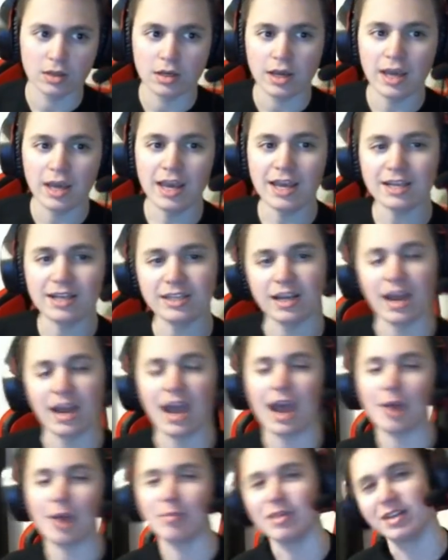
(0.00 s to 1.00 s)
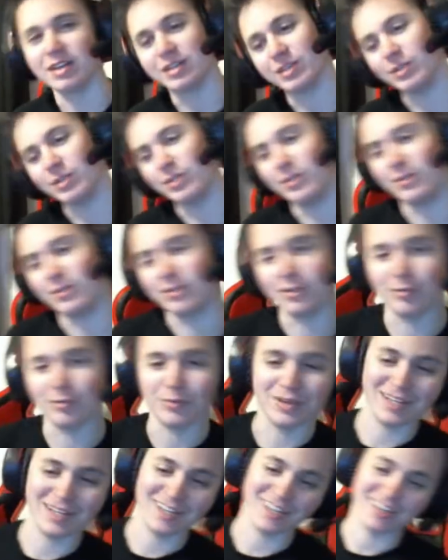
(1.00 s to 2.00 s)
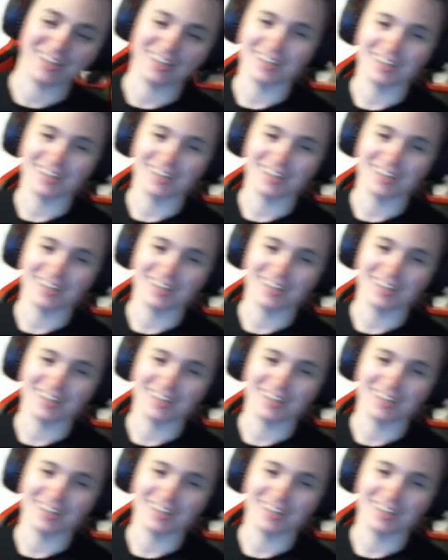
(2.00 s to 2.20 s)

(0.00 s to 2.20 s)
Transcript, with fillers: It's a happy tune for me.